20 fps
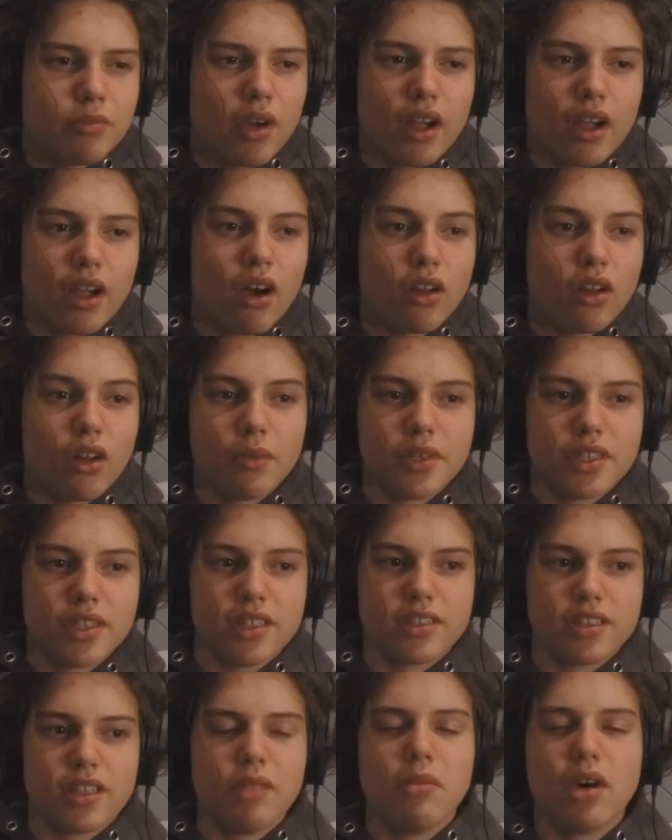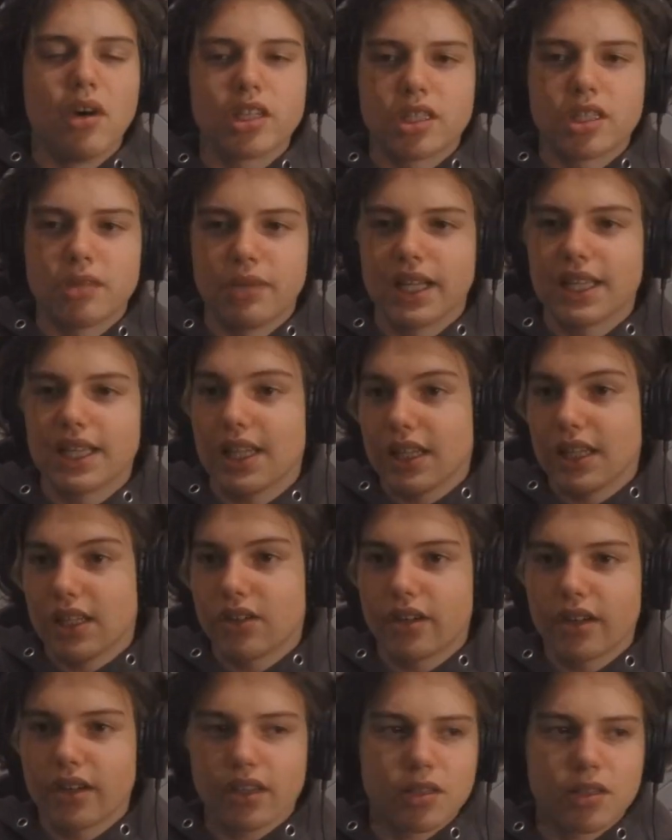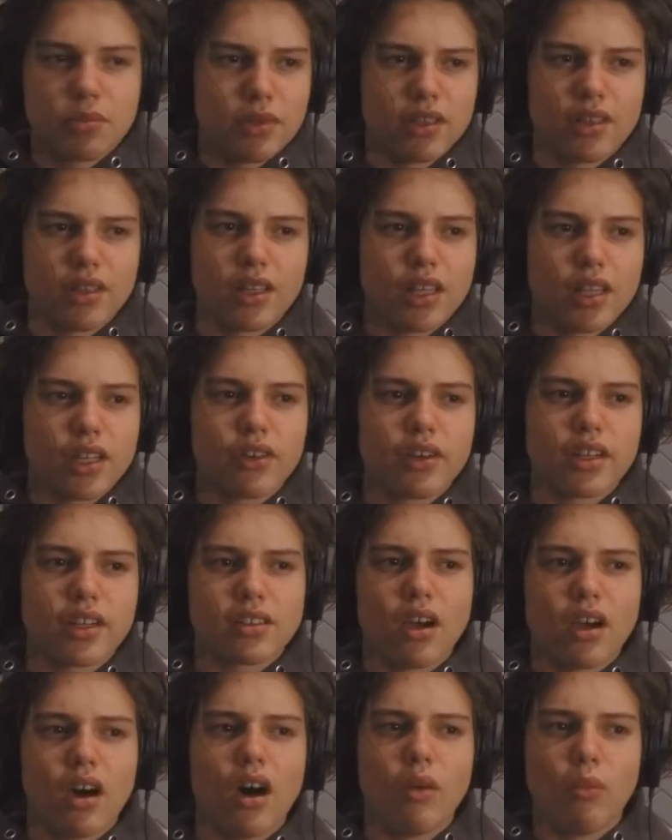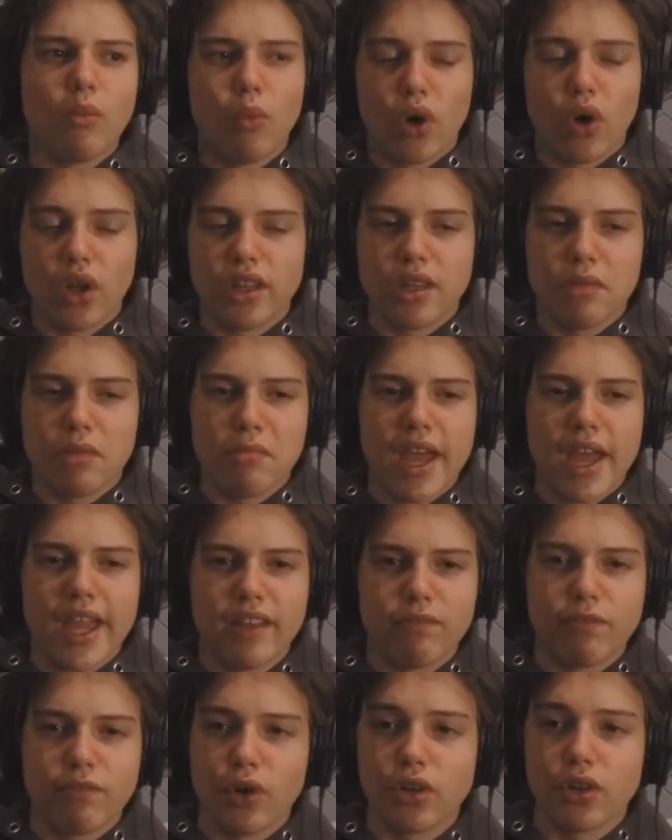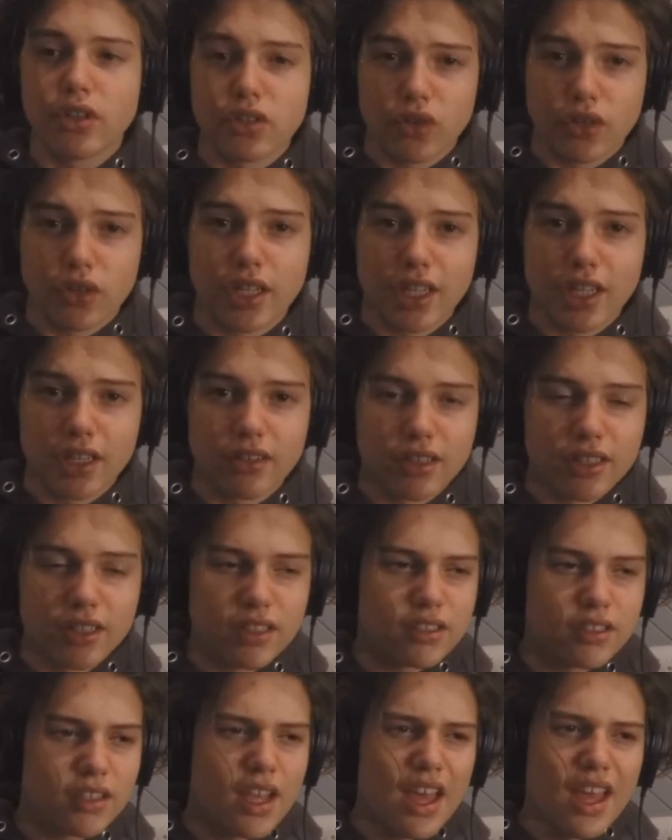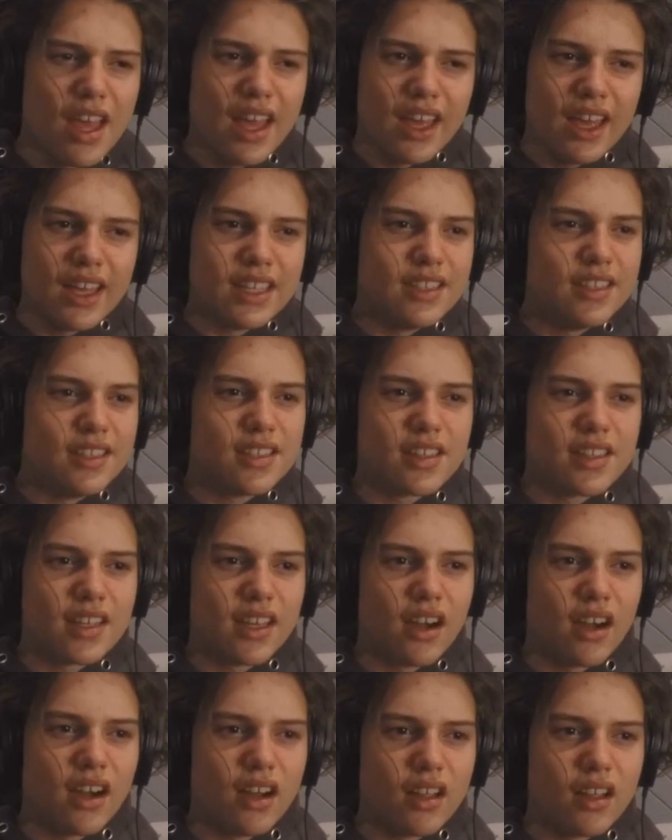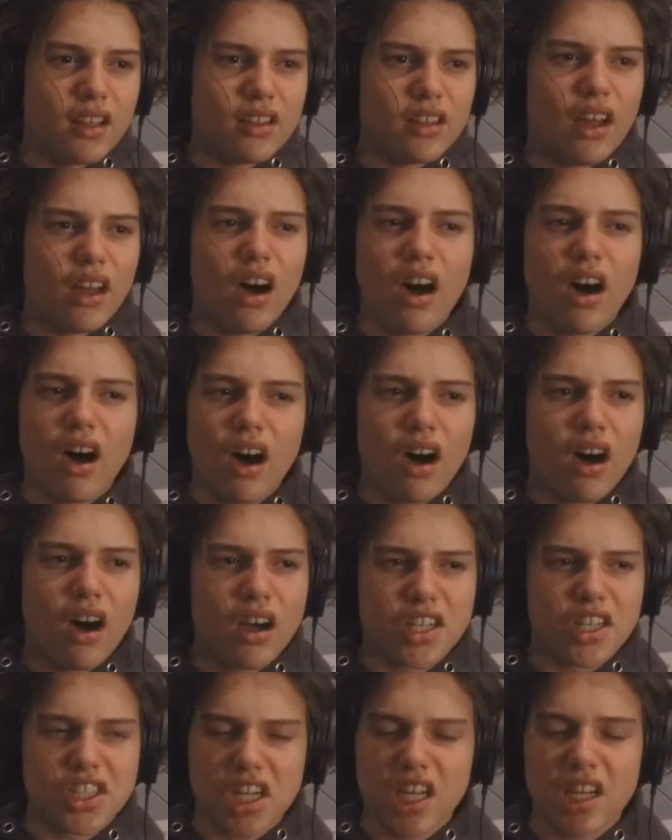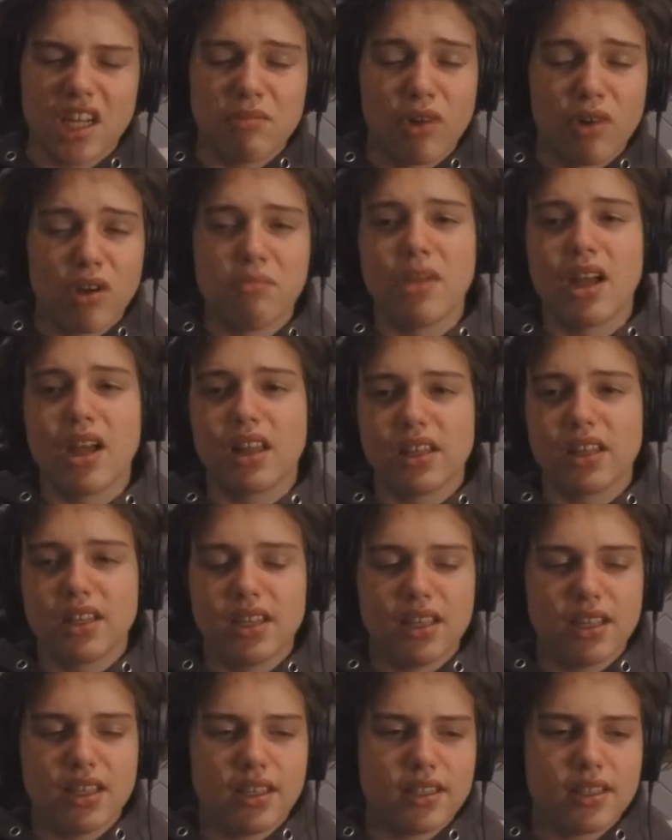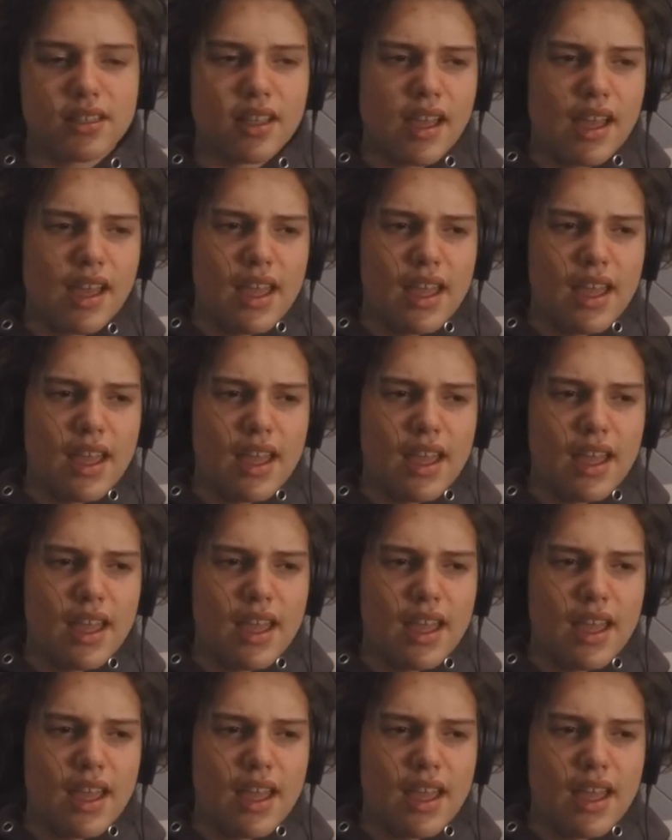I can't obviously say much about the lyrics, but the lyrics aren't what the main focus on here is. It's the harsh emo melodies.